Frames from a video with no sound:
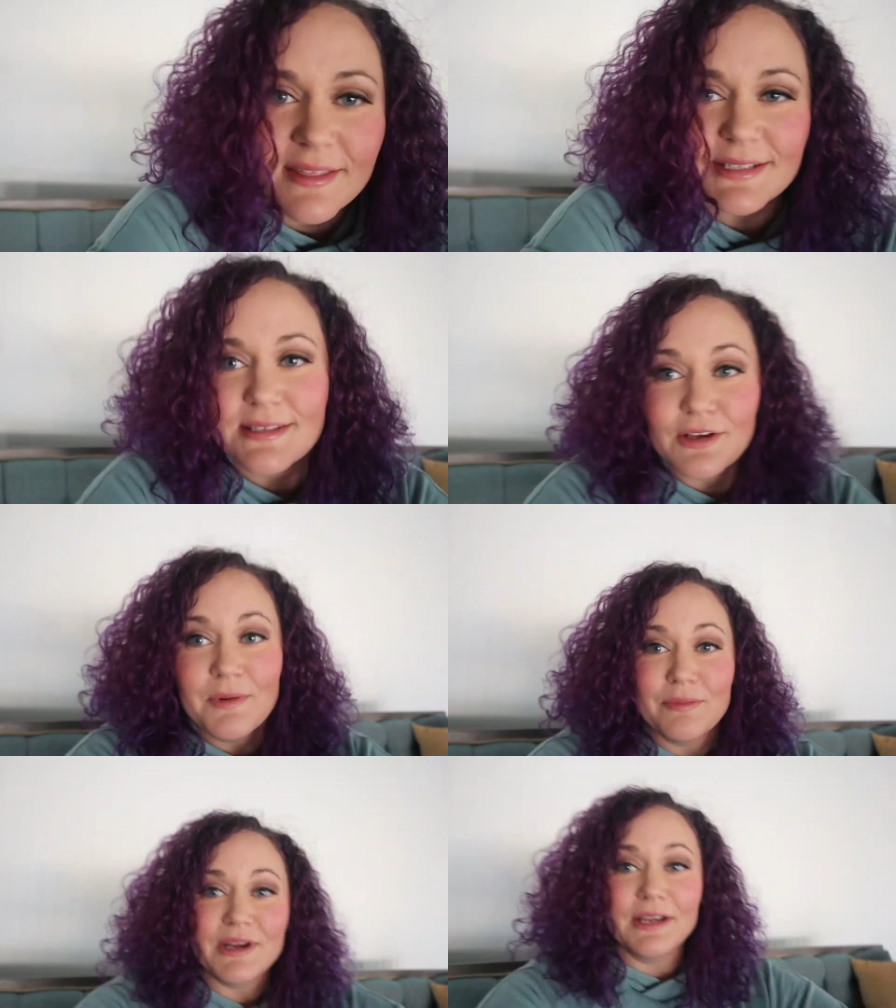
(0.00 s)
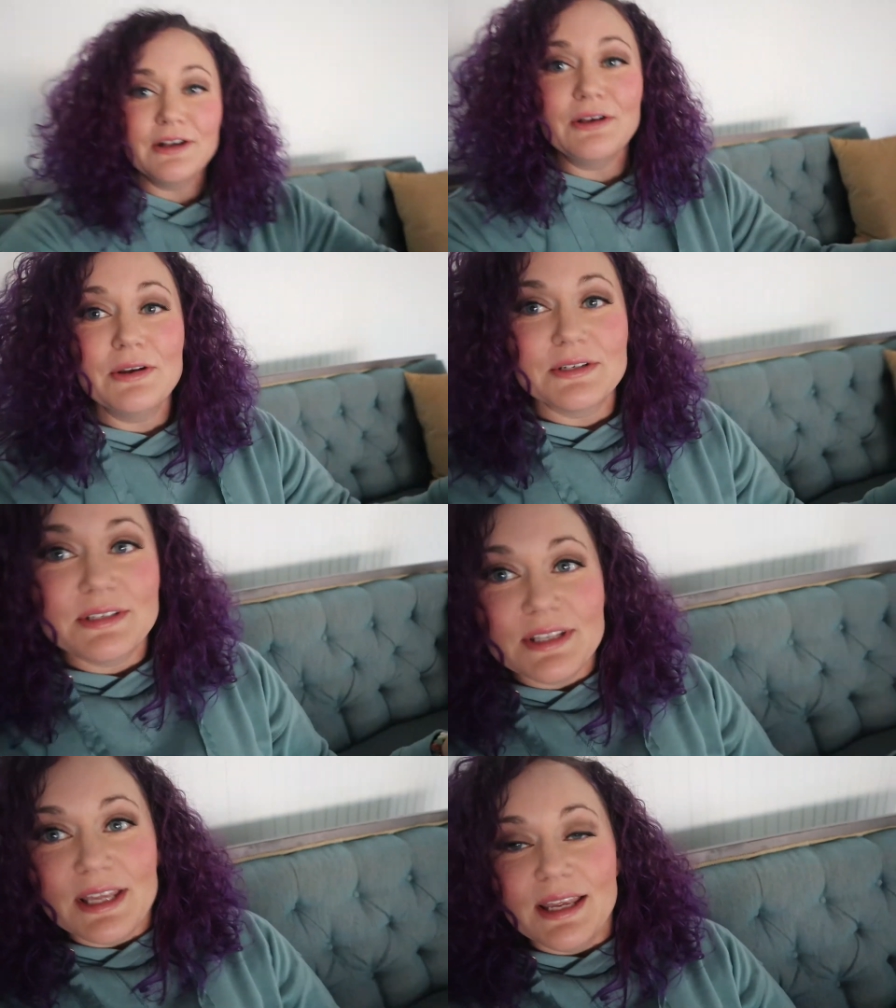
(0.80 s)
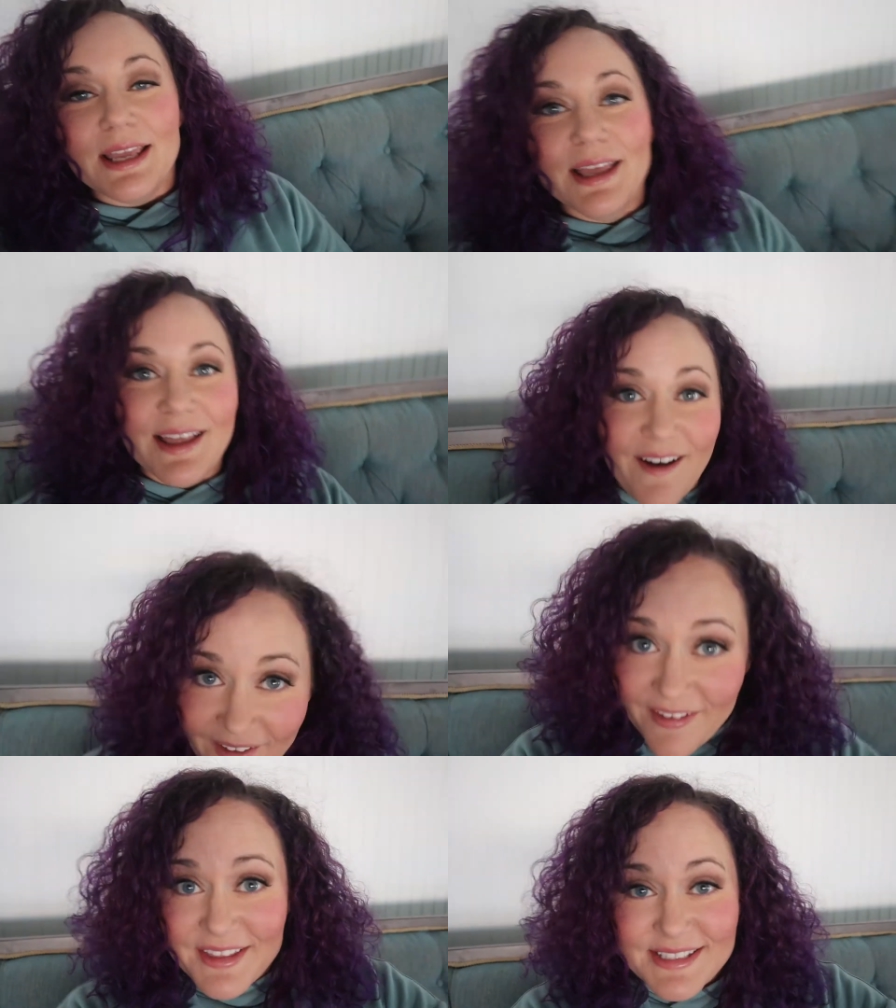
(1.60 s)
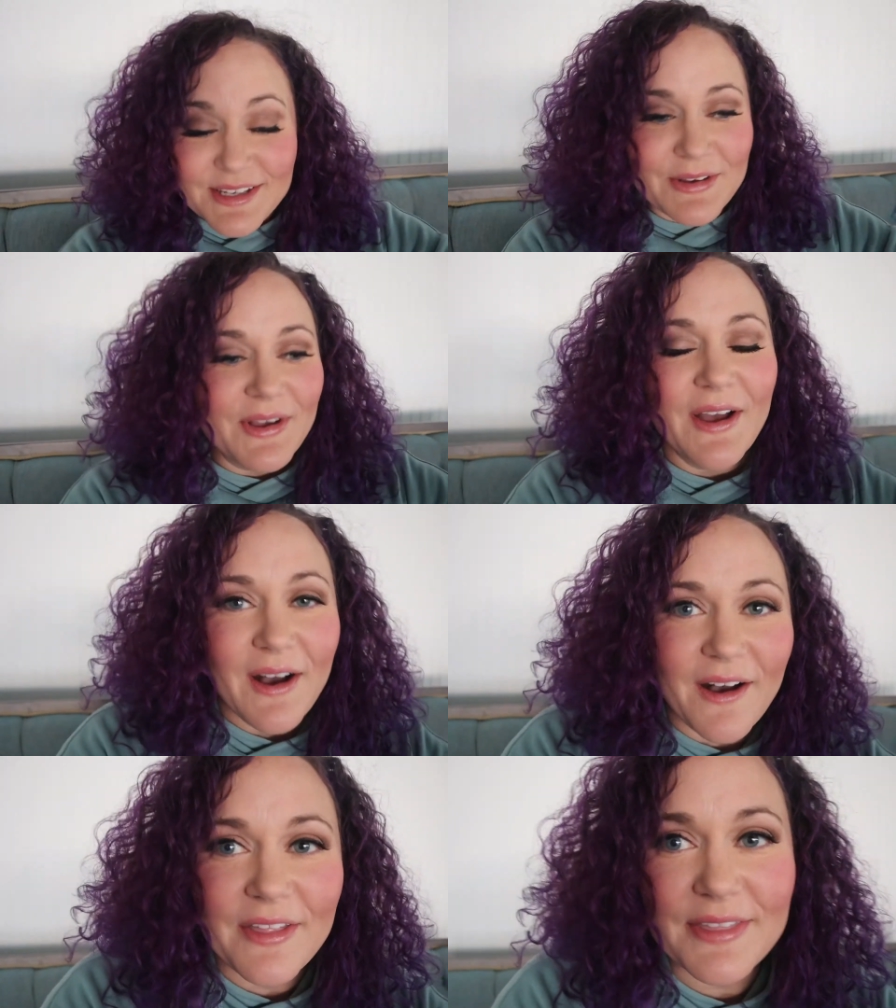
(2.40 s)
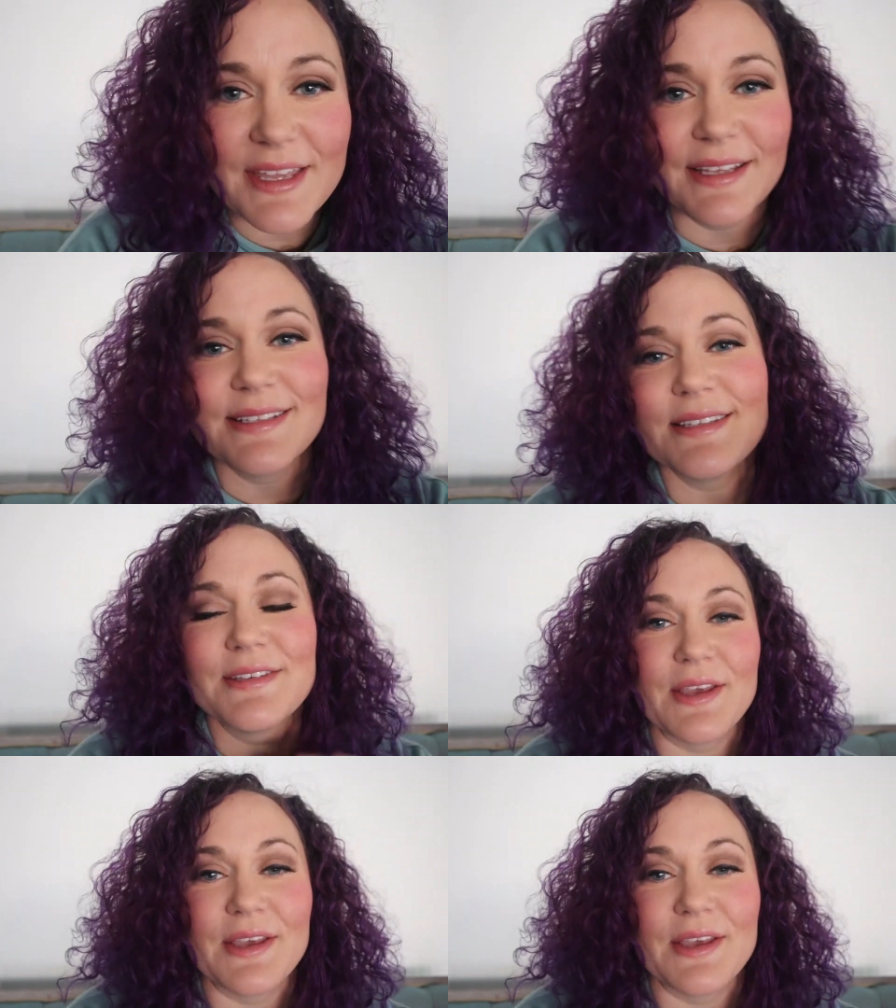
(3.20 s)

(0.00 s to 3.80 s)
this is all my brand colors, like, all the teal, all the things.